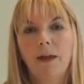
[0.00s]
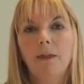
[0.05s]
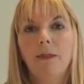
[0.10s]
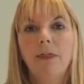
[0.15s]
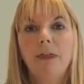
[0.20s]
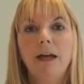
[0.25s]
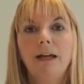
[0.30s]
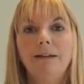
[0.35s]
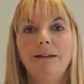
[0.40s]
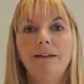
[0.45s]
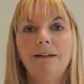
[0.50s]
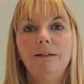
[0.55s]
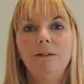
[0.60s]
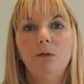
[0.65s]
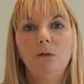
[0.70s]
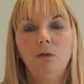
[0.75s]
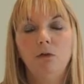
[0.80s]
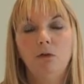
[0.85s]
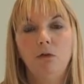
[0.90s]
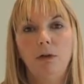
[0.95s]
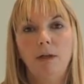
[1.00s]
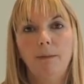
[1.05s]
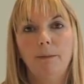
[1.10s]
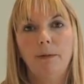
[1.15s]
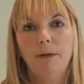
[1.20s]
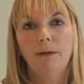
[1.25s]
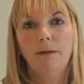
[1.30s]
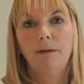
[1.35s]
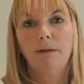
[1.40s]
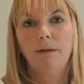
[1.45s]
That is your
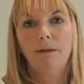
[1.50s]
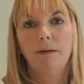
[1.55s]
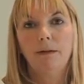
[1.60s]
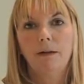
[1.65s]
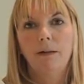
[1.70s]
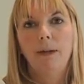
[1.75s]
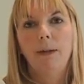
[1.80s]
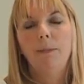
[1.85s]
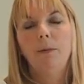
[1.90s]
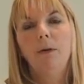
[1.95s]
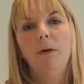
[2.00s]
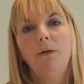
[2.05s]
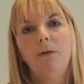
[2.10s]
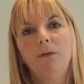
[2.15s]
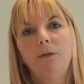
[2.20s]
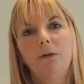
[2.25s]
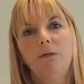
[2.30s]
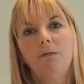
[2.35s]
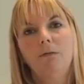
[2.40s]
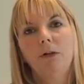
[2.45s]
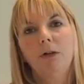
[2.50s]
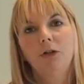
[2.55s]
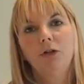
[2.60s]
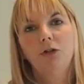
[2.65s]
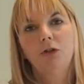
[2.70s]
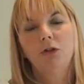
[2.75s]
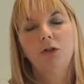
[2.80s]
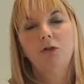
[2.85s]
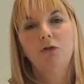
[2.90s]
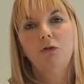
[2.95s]
treatment. People often
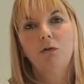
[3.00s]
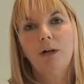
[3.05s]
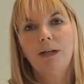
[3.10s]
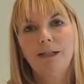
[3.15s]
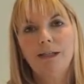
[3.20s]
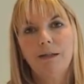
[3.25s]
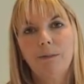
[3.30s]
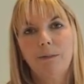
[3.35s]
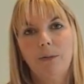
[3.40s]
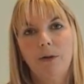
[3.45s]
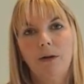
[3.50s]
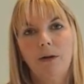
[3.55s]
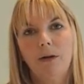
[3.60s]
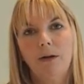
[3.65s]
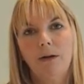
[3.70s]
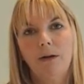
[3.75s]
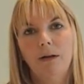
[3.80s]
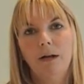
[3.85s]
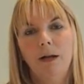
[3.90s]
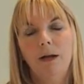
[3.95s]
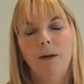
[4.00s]
rush to dress a burn.